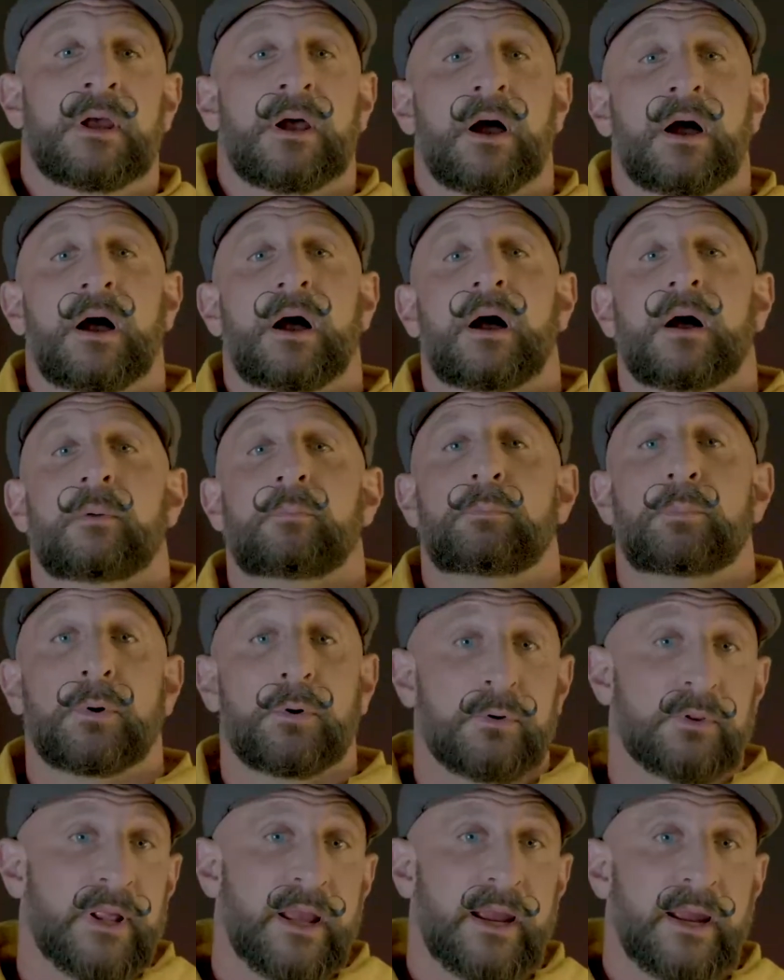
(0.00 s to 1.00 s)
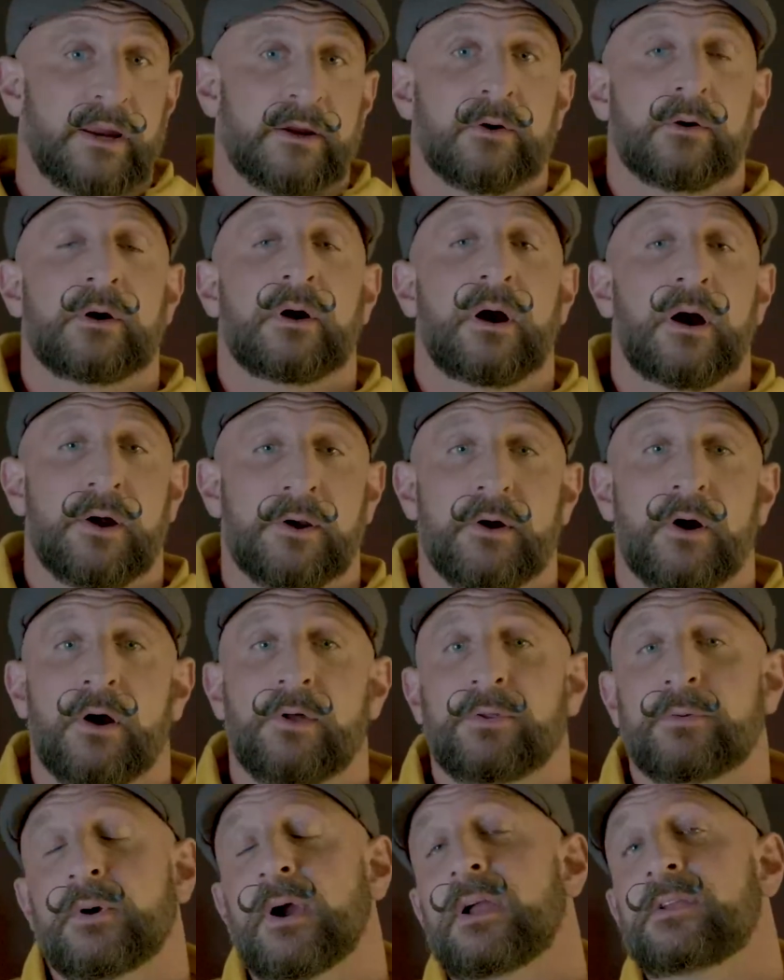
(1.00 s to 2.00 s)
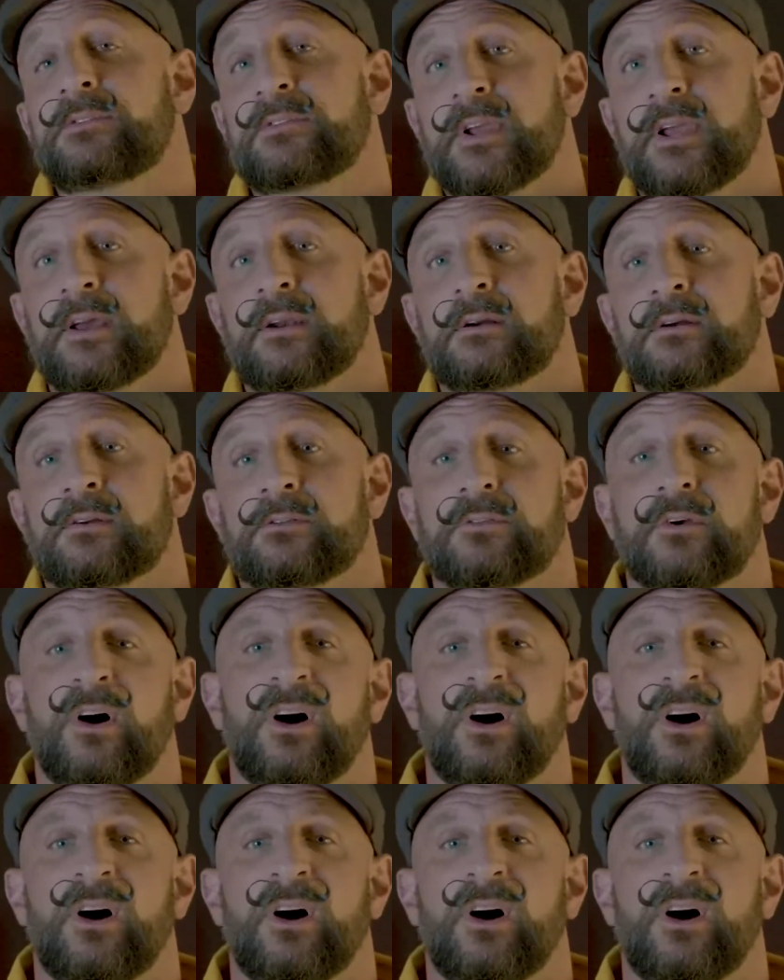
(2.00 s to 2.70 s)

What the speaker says: Bootleg or unauthorized tanners